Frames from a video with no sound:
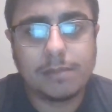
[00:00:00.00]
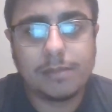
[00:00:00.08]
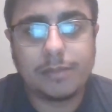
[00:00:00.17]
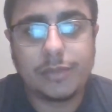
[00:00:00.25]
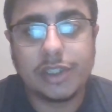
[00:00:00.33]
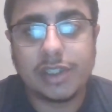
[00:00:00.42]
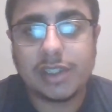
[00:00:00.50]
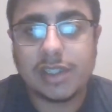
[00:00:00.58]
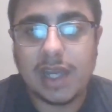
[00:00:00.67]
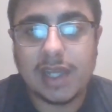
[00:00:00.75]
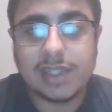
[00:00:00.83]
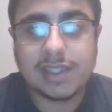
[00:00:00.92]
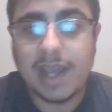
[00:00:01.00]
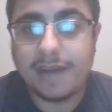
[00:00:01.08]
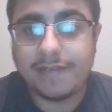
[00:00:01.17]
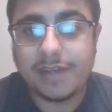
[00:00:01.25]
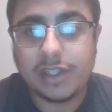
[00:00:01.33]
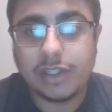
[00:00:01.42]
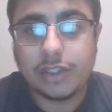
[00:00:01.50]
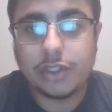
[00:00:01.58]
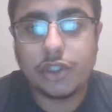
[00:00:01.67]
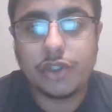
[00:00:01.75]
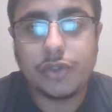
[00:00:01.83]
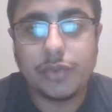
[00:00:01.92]
Just as having
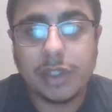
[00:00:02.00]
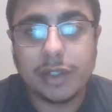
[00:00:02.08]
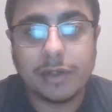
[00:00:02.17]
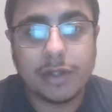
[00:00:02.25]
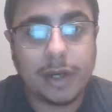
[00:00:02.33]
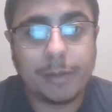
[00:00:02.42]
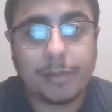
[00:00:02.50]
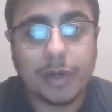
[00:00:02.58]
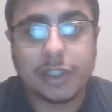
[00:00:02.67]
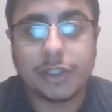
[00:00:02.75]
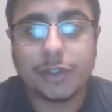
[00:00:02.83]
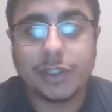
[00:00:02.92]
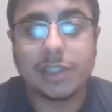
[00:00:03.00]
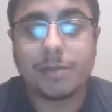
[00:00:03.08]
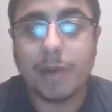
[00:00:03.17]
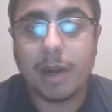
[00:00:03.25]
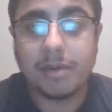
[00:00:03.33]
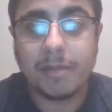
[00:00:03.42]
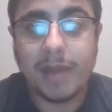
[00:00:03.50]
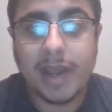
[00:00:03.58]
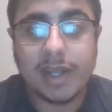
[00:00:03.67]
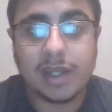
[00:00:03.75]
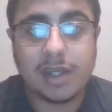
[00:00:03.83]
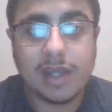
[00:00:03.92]
too little air pressure is
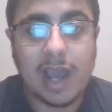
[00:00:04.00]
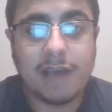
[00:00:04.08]
problematic,